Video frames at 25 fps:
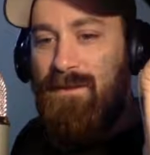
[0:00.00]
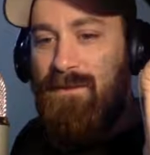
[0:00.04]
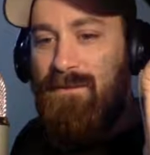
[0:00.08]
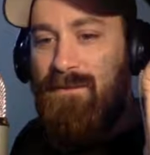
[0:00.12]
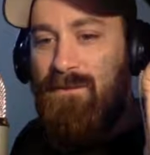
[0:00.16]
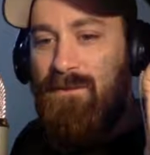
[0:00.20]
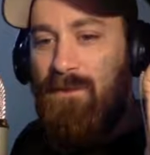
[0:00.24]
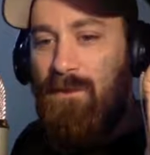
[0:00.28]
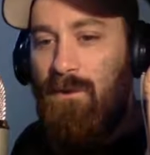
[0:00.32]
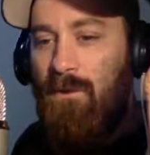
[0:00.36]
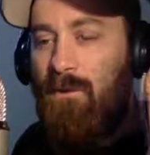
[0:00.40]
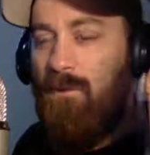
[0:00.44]

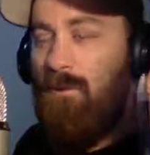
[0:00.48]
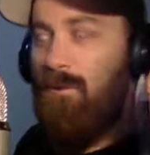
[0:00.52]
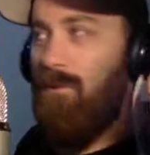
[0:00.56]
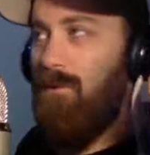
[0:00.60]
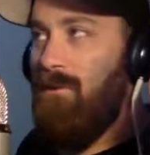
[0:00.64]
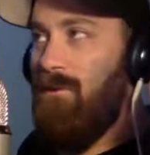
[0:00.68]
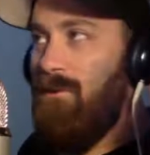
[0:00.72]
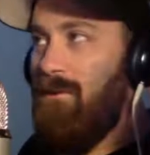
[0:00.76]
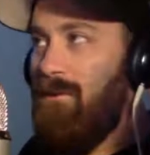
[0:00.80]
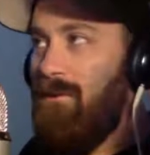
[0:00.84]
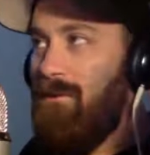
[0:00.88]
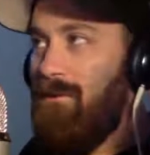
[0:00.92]
So
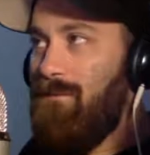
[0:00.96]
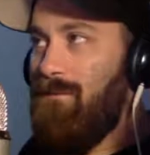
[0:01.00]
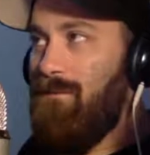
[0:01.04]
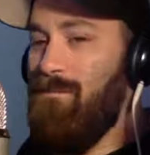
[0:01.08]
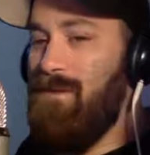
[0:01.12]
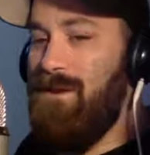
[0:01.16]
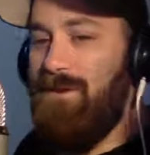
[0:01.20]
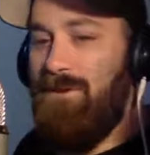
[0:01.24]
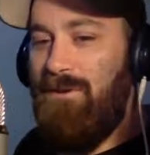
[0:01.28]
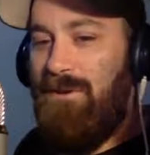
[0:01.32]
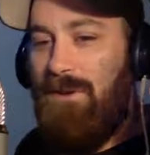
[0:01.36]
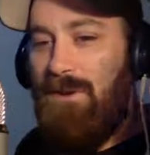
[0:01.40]

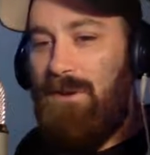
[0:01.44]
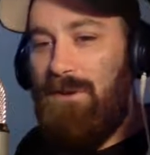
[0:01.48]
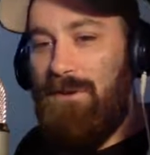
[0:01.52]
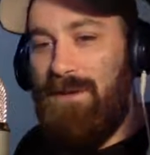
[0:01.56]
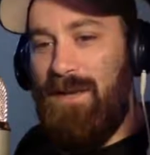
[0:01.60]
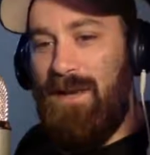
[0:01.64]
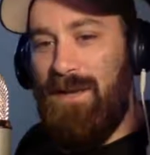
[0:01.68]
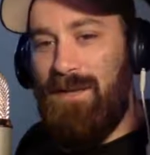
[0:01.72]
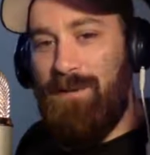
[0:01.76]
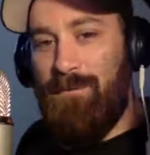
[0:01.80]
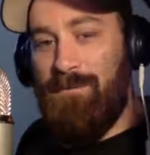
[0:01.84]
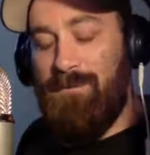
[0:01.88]

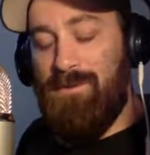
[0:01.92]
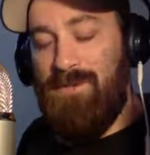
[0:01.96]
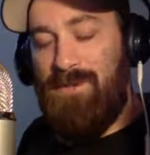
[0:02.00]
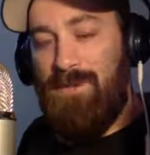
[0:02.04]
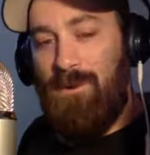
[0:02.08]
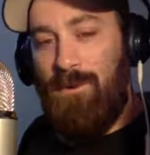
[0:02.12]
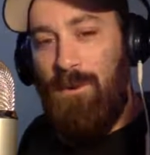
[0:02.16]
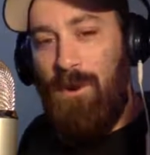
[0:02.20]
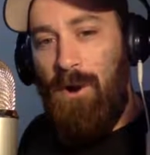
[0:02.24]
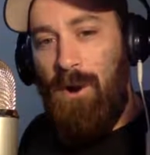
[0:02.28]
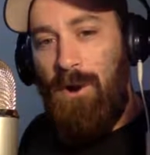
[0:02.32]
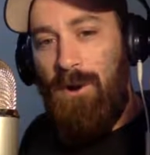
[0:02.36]
Mitrione kicked him
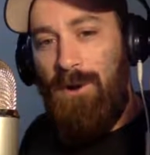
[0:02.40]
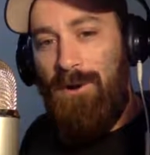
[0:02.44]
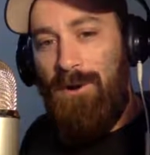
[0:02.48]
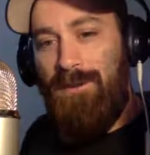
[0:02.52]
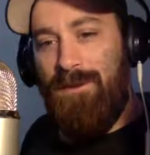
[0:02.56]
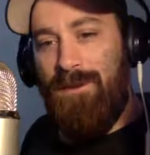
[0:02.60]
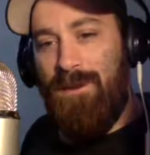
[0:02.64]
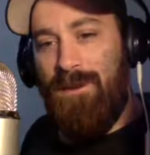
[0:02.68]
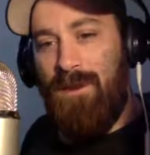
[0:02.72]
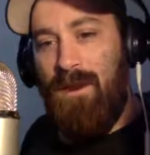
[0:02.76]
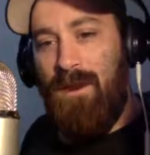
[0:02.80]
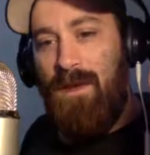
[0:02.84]
so hard
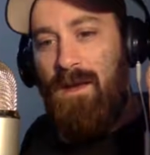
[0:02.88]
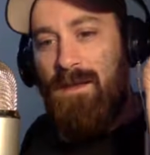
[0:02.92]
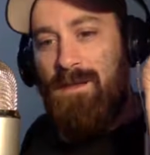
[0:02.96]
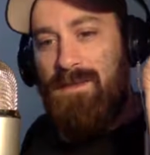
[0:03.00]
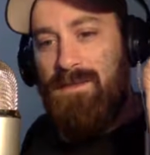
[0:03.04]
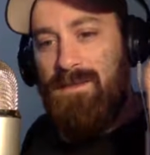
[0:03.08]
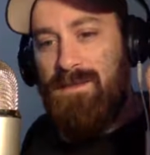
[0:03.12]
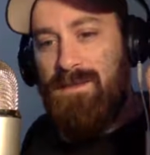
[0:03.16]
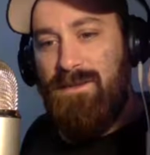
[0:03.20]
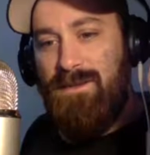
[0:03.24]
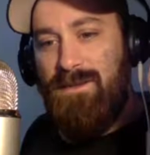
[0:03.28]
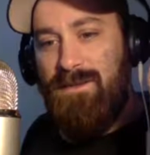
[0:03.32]
in the
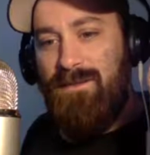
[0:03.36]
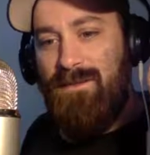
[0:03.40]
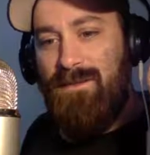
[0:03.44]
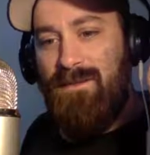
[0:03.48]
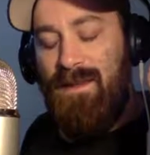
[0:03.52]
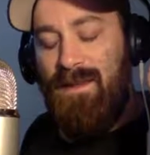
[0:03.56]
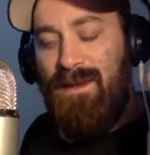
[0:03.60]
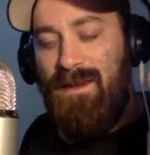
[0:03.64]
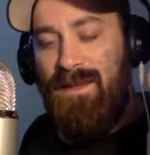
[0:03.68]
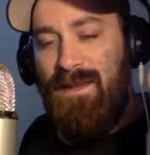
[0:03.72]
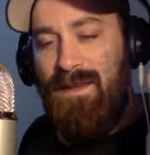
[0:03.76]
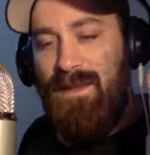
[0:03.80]
nuts
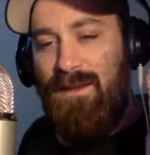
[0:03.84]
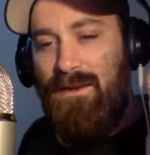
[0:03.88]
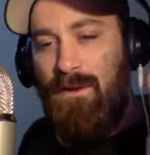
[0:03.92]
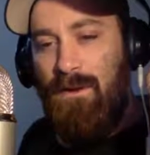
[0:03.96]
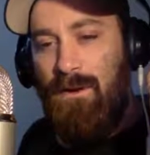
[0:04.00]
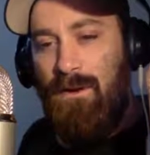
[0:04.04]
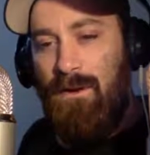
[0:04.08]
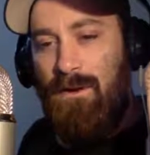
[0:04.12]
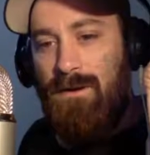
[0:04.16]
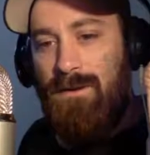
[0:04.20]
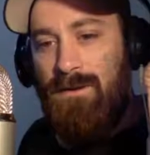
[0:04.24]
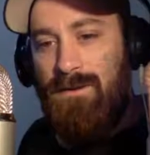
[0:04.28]
that he
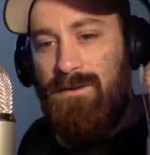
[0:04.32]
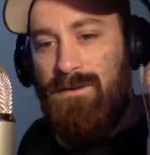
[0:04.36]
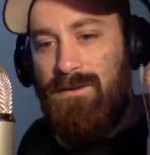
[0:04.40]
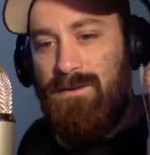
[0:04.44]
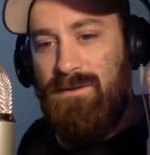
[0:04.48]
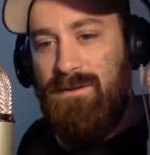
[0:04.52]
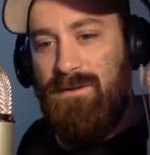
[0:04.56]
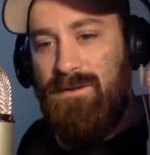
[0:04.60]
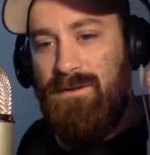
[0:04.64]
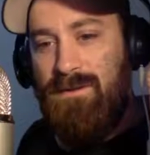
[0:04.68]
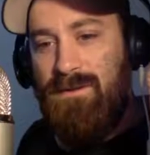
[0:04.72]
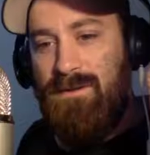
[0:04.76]

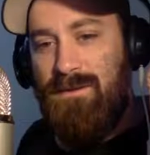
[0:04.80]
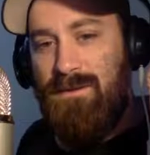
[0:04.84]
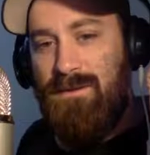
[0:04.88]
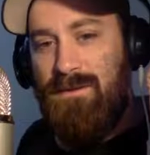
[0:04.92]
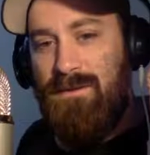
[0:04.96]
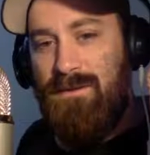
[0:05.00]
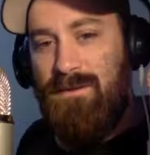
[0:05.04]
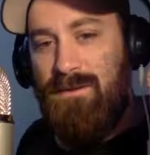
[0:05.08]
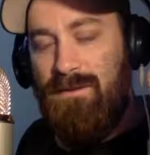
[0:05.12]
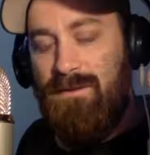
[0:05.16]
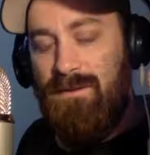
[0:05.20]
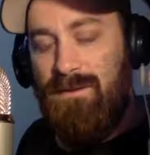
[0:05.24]
caused
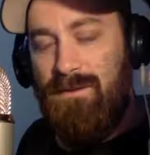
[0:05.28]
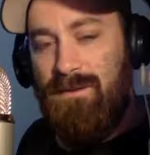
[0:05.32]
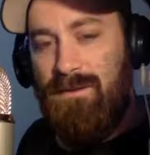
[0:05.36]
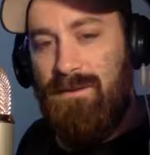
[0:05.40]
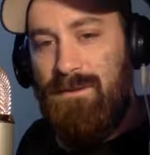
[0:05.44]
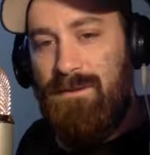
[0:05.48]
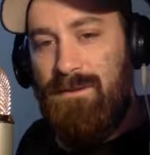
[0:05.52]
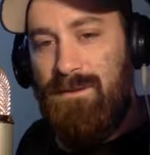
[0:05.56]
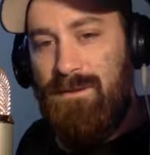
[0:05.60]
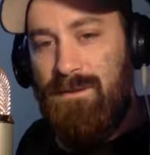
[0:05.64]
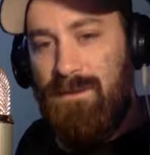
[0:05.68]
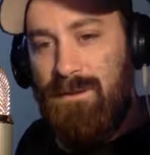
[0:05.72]

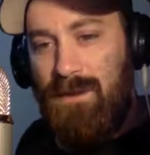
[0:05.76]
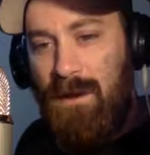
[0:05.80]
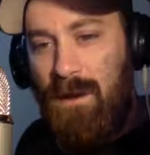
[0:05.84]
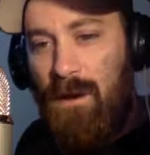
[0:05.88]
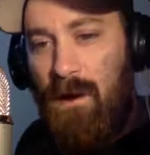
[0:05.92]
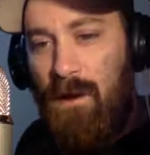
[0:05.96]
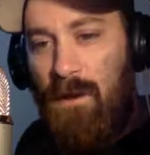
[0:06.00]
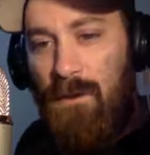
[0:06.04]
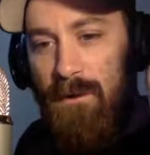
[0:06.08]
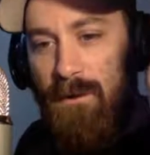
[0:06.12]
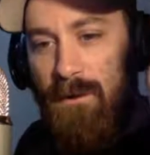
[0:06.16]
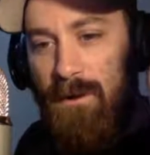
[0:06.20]

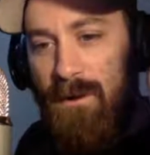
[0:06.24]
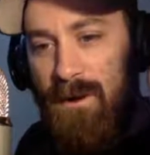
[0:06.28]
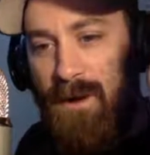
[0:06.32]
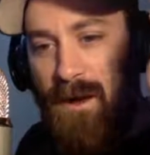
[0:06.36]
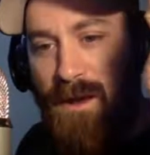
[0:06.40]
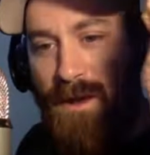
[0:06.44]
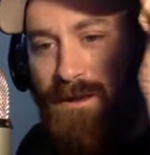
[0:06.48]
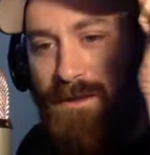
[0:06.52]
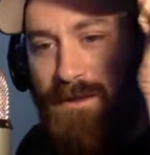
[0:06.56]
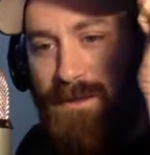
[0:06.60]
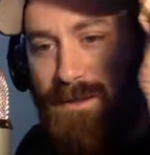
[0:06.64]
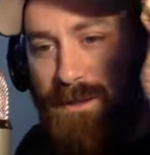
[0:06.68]
another
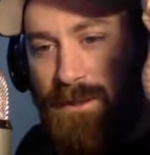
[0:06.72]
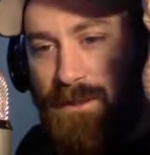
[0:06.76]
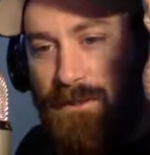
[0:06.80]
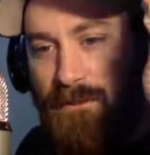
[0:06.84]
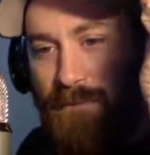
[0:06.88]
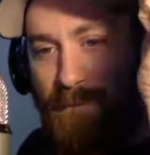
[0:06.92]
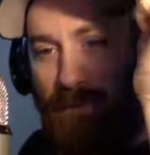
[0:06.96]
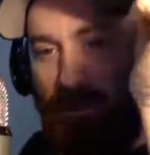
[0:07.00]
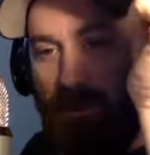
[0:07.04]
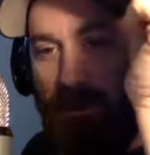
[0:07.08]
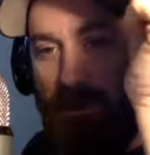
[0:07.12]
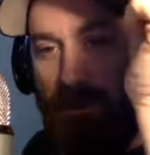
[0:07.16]
nut to
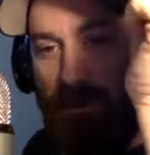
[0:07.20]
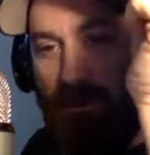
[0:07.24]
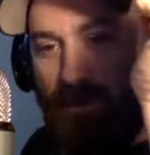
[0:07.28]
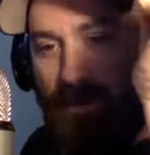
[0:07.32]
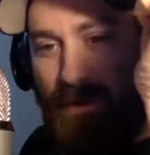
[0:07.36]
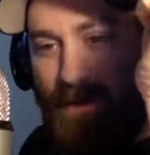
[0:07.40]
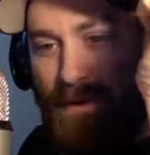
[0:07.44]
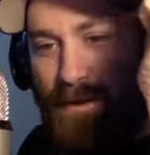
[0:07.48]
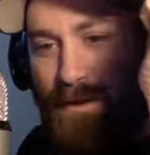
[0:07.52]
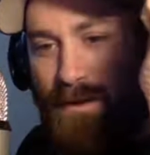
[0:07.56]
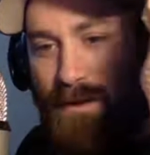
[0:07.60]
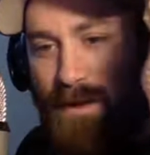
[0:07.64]

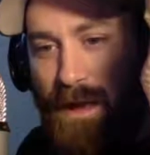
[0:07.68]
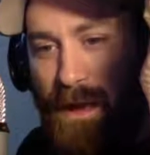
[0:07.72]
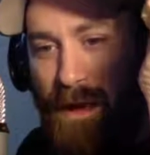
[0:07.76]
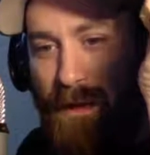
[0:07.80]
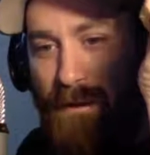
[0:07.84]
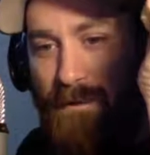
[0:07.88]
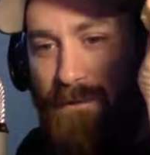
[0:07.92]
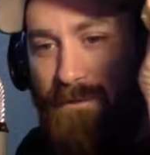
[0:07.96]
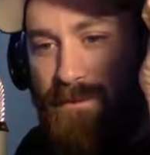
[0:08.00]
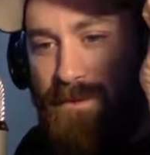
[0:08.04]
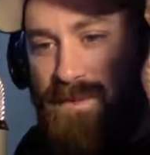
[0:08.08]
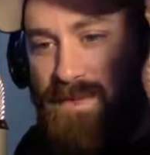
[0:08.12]
grow
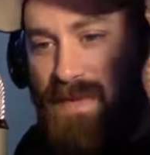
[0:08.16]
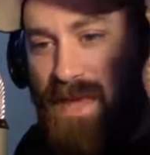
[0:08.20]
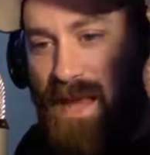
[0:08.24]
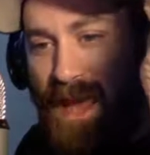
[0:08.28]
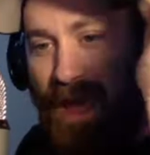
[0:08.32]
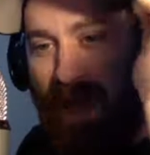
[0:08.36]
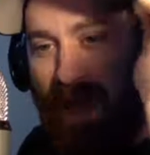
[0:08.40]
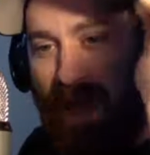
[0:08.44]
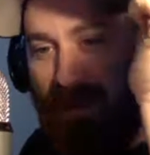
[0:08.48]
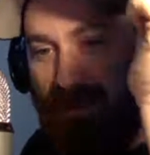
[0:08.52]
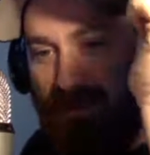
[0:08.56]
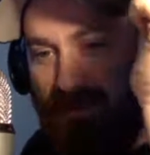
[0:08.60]
out of his
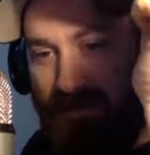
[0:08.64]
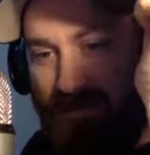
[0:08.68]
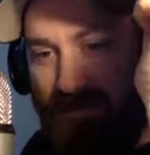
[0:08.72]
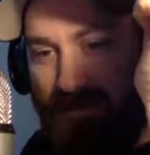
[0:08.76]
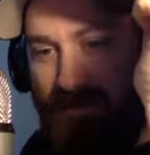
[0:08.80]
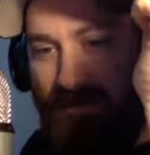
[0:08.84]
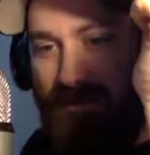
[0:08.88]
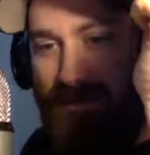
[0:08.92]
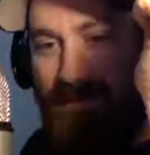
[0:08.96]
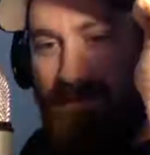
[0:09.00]
ass.